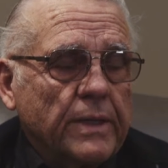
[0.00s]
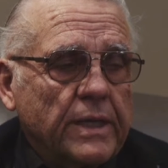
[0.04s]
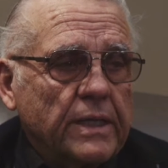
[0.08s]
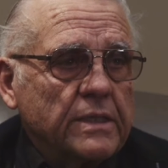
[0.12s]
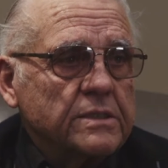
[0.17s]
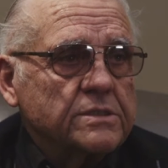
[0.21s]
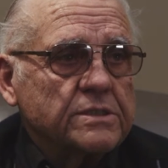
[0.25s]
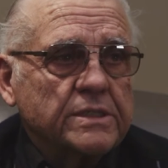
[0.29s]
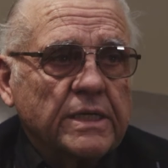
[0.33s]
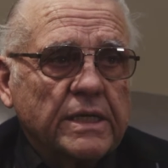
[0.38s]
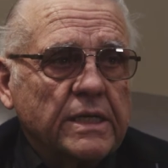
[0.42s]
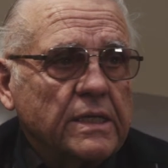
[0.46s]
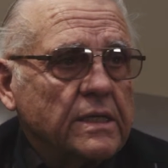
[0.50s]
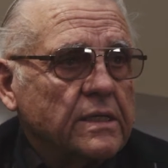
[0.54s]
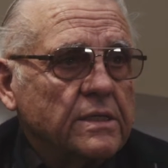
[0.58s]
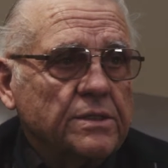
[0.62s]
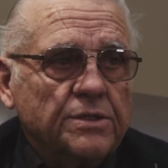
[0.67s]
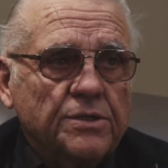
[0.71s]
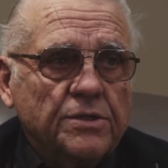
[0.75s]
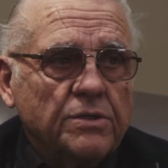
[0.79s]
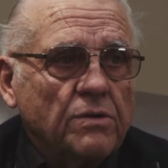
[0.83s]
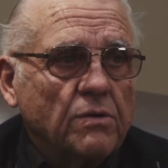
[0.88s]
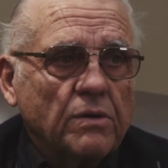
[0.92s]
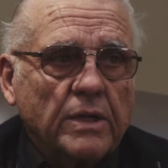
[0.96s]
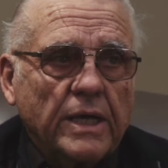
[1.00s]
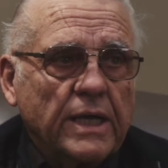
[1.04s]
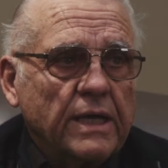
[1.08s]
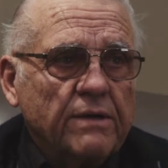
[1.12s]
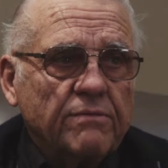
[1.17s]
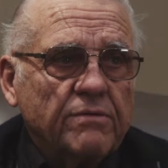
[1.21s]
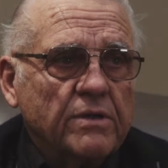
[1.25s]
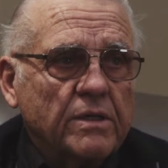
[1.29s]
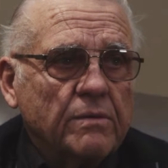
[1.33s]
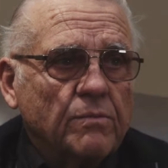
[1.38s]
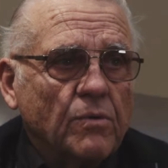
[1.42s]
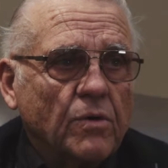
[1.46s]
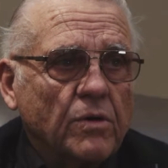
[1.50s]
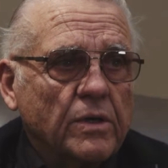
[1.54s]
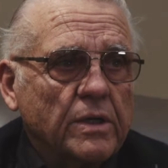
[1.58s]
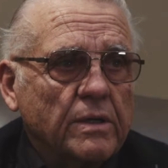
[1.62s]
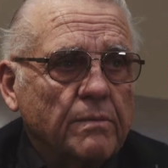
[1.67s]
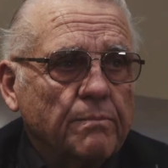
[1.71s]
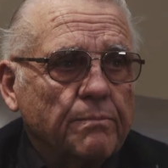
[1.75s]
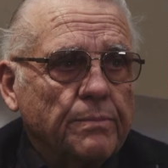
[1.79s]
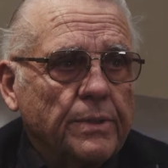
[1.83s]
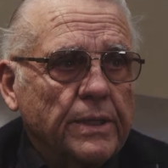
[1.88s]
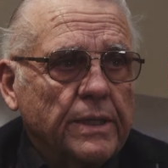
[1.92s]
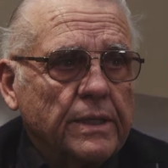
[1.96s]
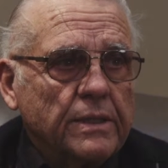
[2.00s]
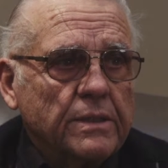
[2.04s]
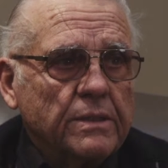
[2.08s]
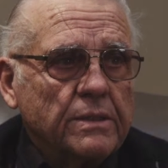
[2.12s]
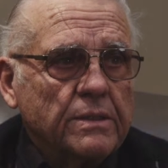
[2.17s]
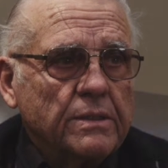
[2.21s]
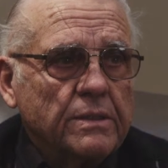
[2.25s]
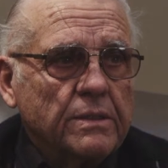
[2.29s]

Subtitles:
anesthetic and you don't have any more hip pain.